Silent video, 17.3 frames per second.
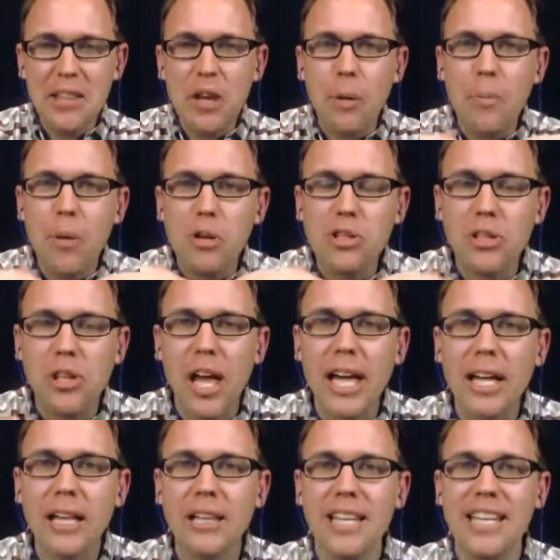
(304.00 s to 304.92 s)
they'll most
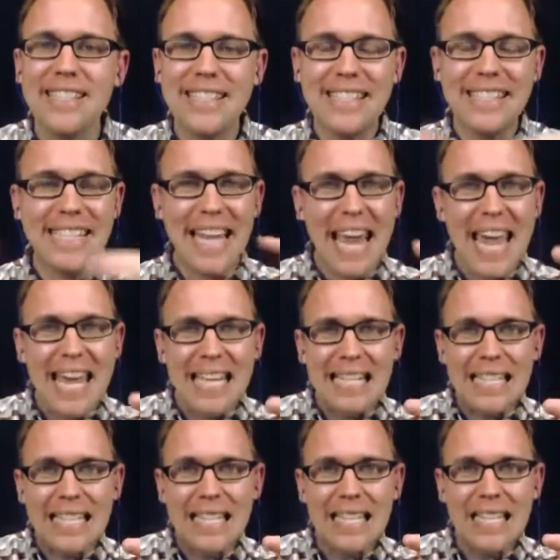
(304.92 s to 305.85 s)
likely
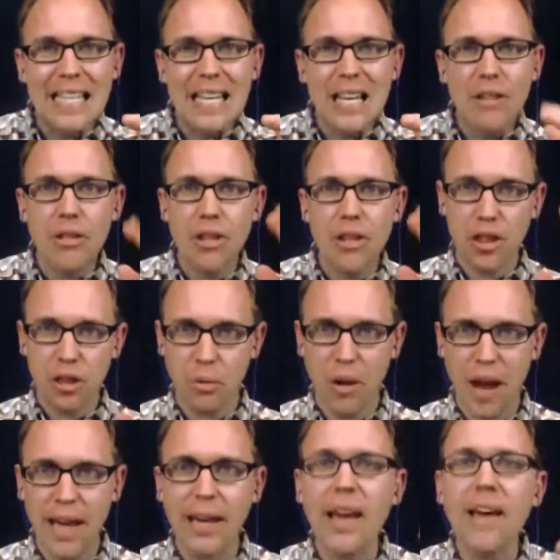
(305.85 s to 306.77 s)
skate the
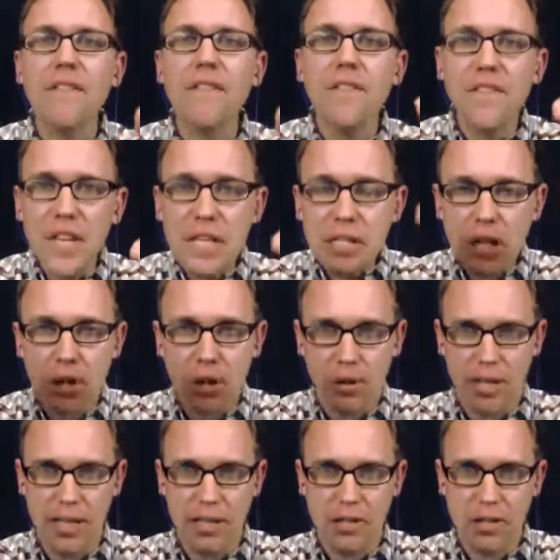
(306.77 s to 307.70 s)
threat of physical
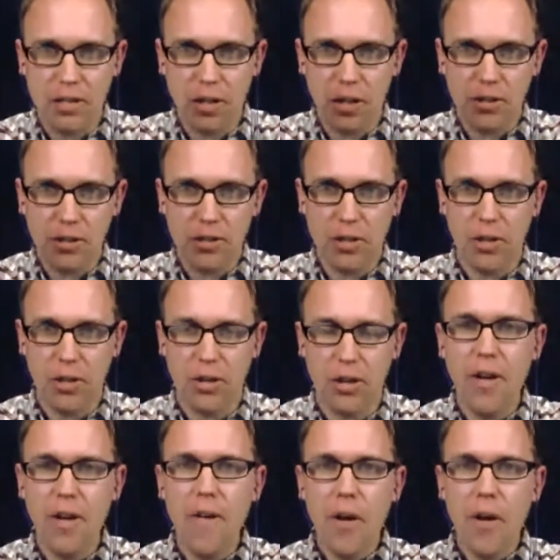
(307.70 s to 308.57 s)
insults or